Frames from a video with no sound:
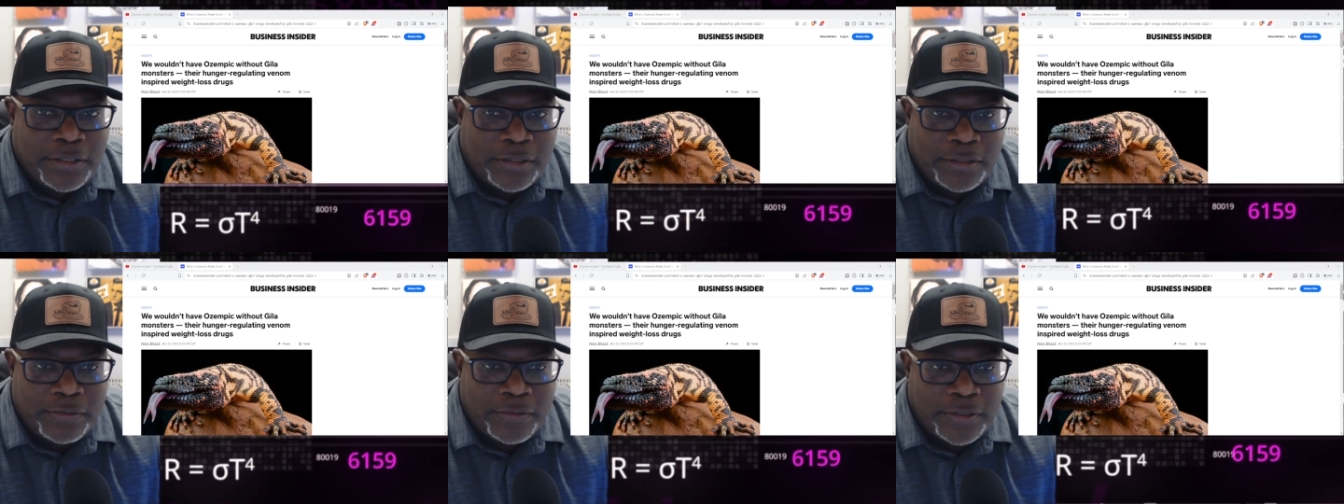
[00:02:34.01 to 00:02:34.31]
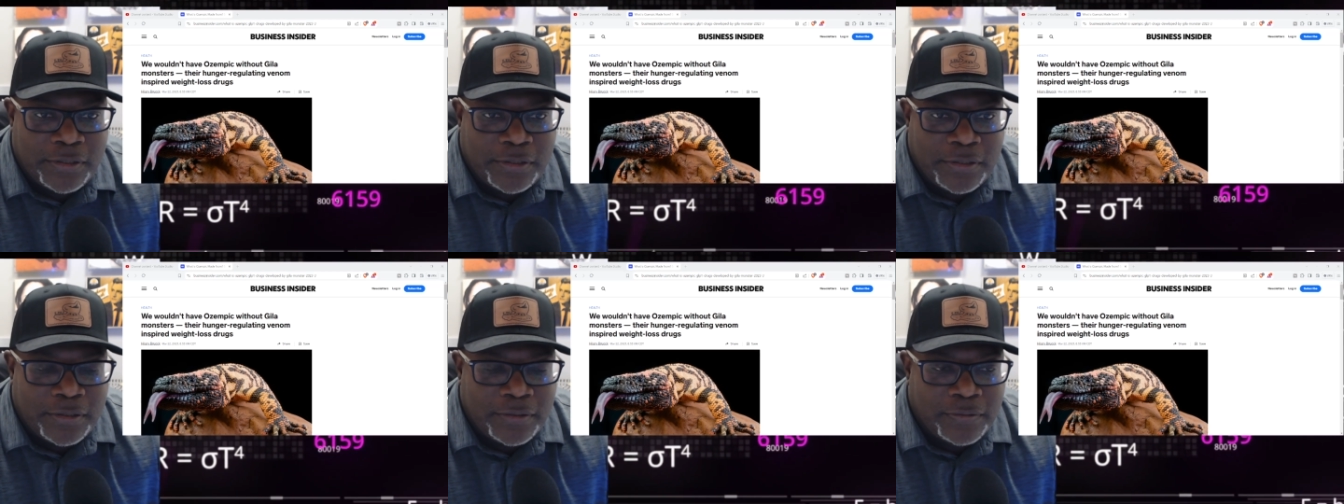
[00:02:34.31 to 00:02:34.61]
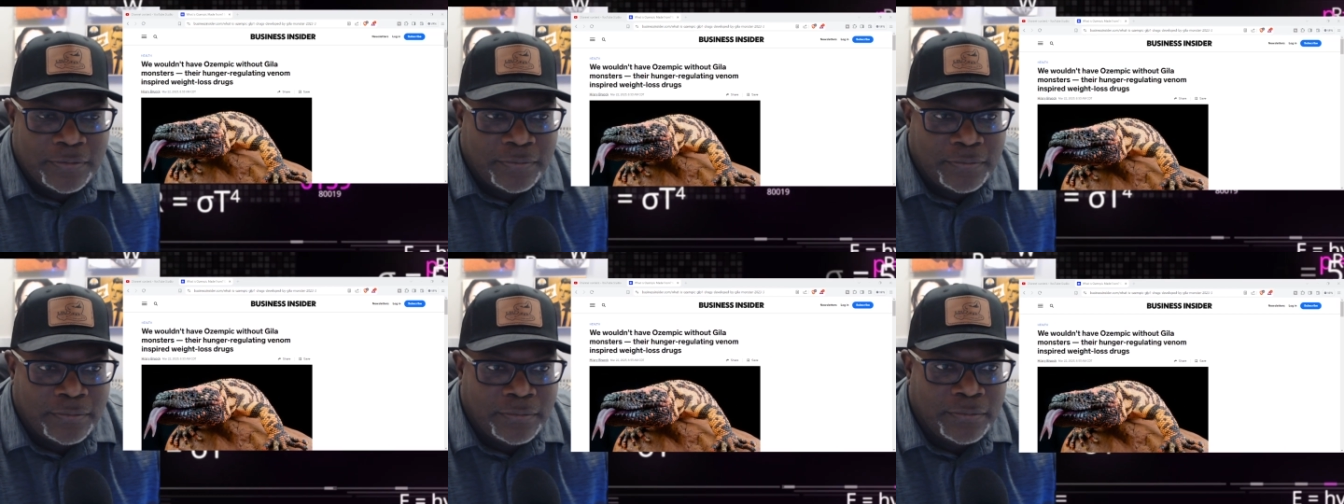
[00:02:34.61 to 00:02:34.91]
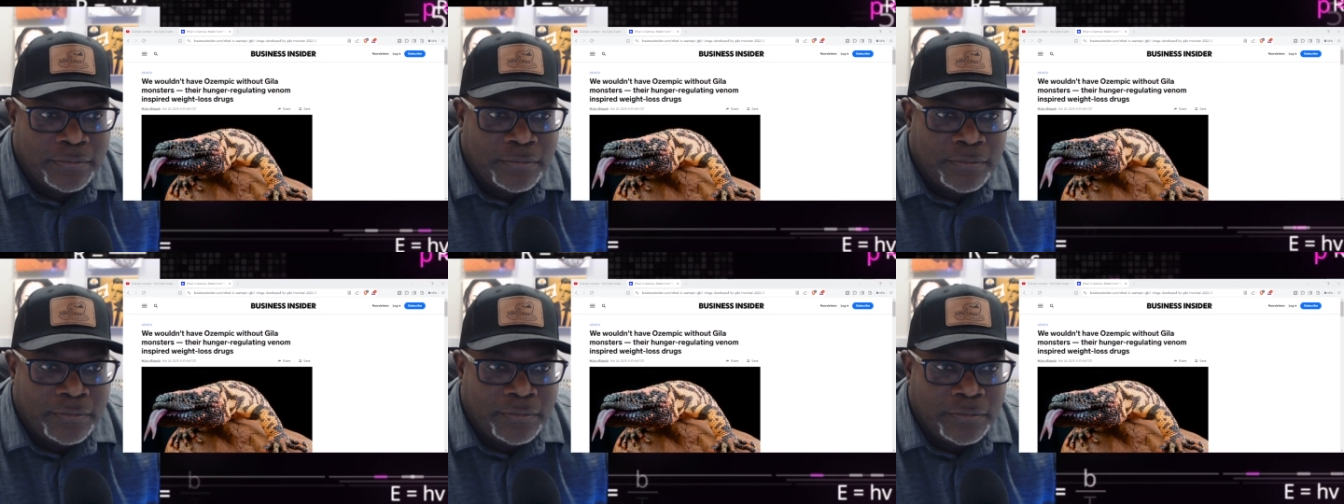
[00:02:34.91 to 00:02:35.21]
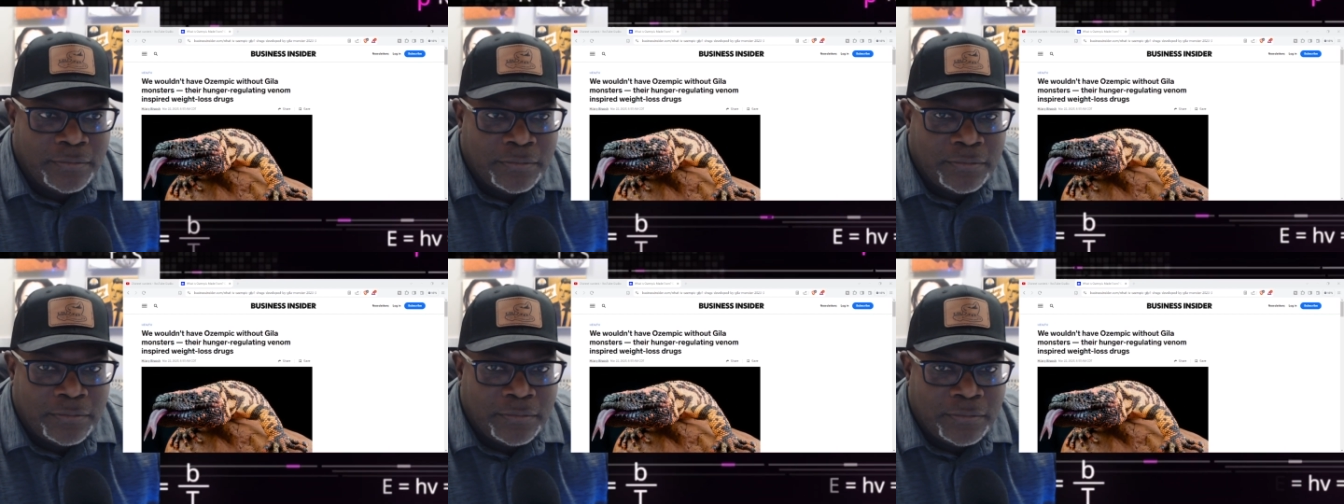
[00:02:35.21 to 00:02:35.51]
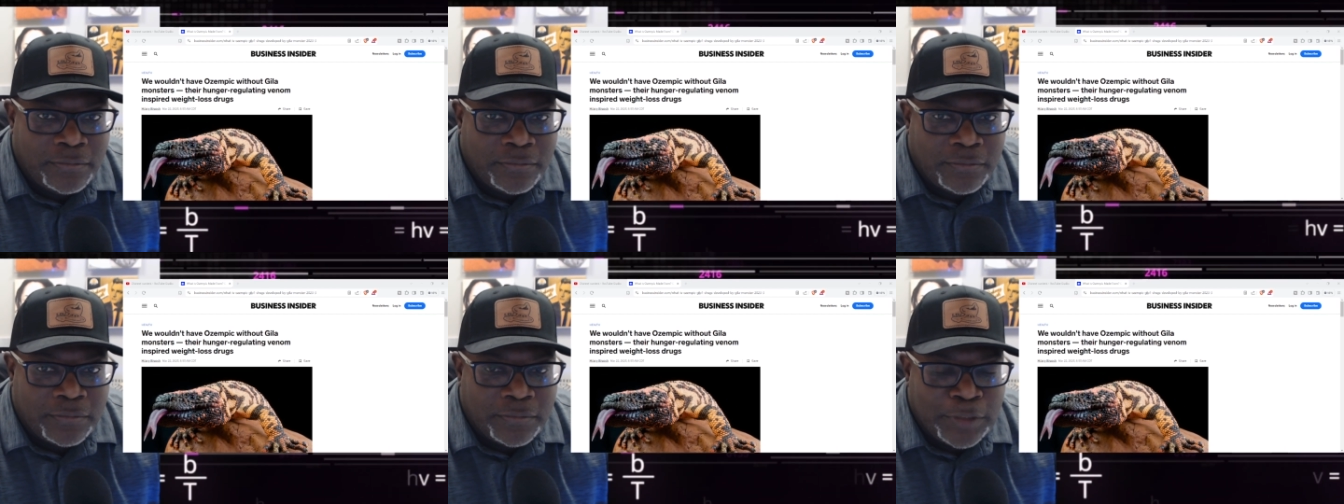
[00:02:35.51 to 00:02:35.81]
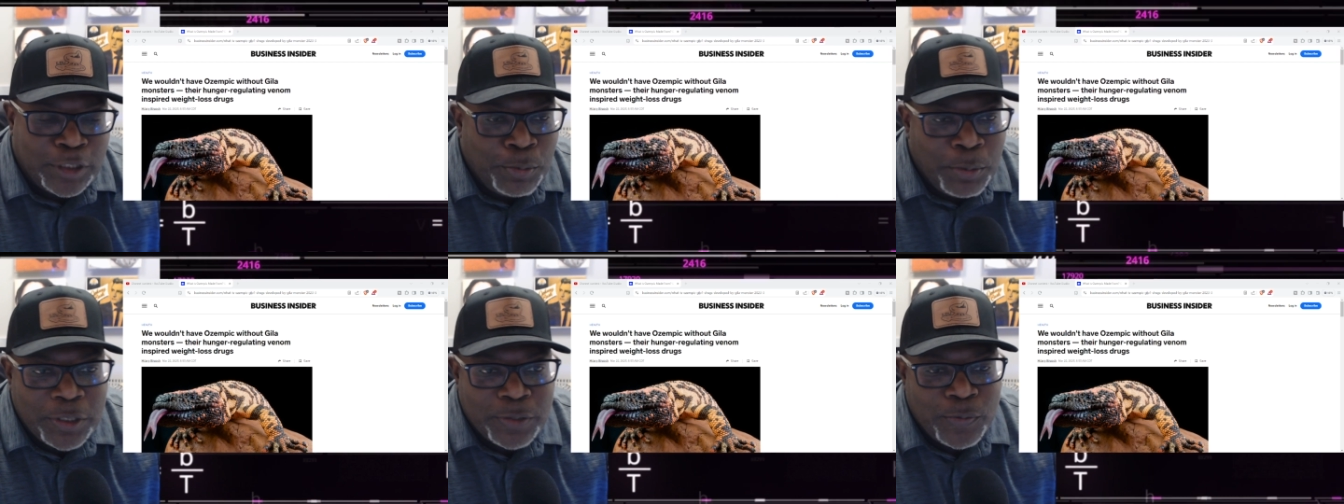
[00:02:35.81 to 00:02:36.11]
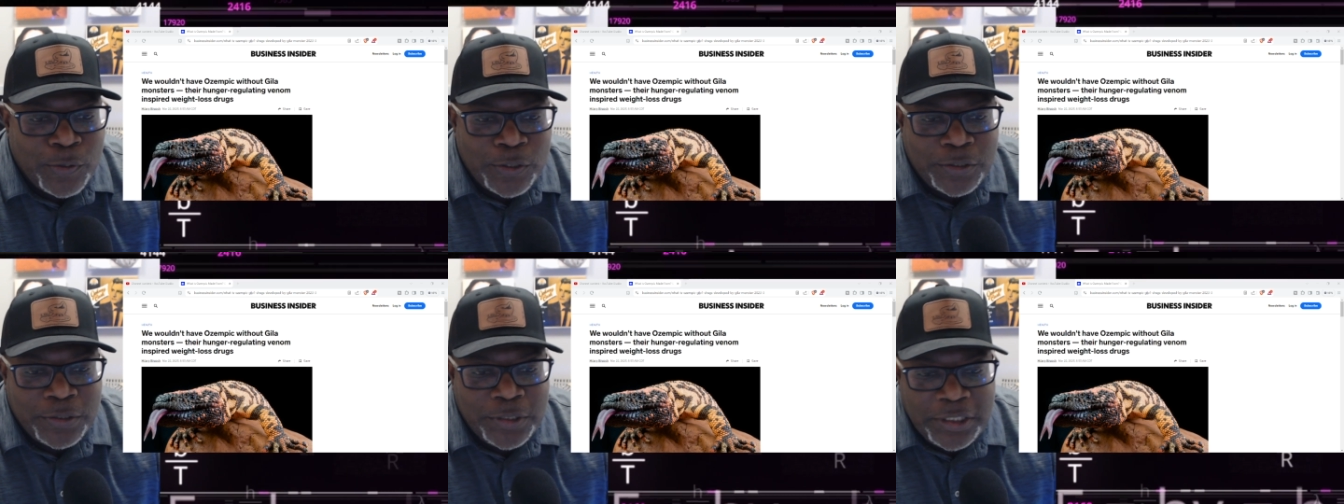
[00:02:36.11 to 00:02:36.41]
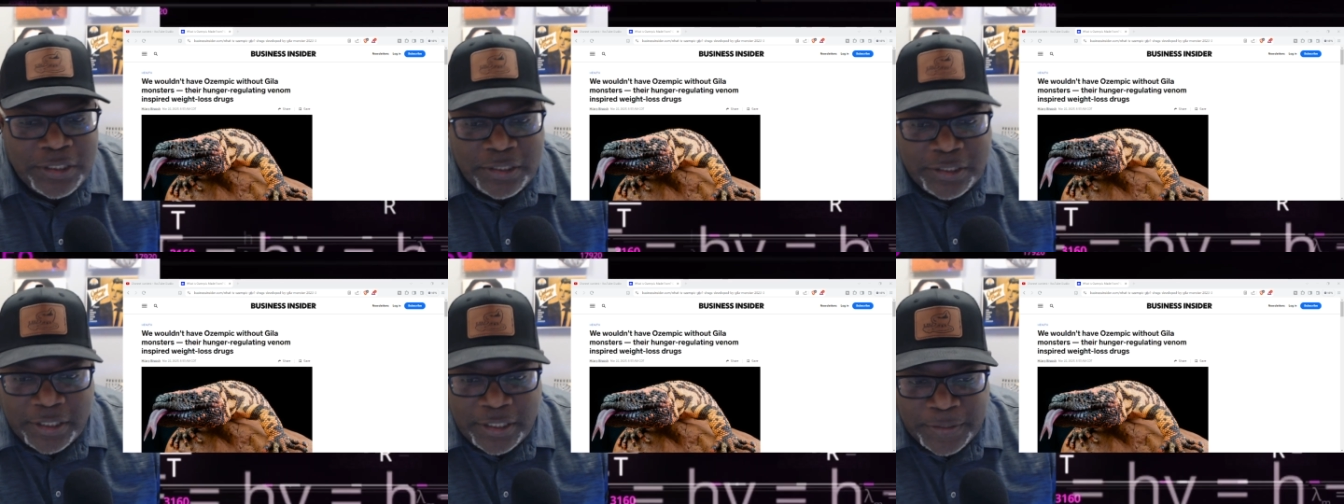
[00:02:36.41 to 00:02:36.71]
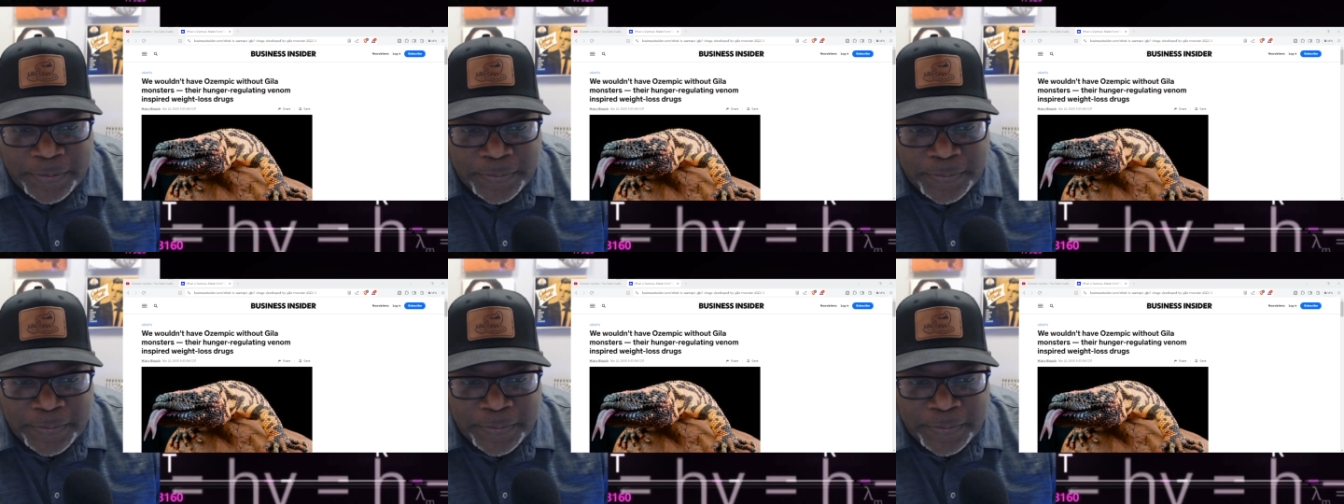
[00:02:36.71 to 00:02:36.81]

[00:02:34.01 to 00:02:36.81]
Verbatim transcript: streets? How much more do you need to see?